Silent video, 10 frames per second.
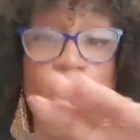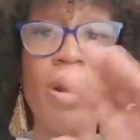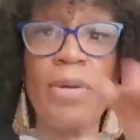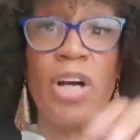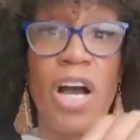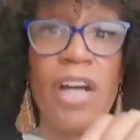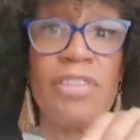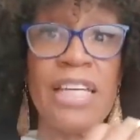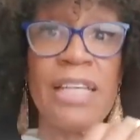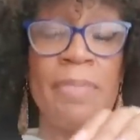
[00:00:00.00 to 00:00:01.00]
Paul
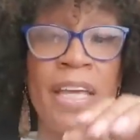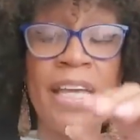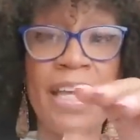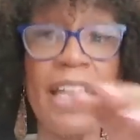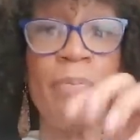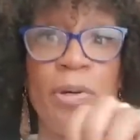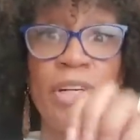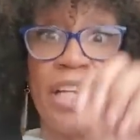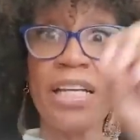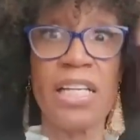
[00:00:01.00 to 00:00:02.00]
McCartney, he
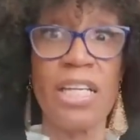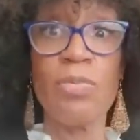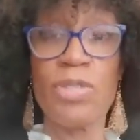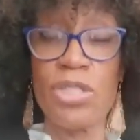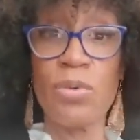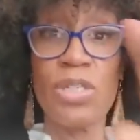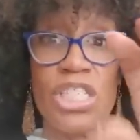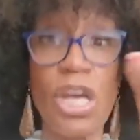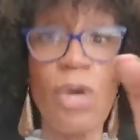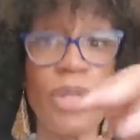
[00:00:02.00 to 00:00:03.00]
put in and he was suing
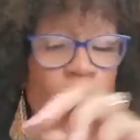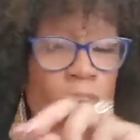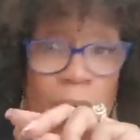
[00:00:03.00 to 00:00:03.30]
Sony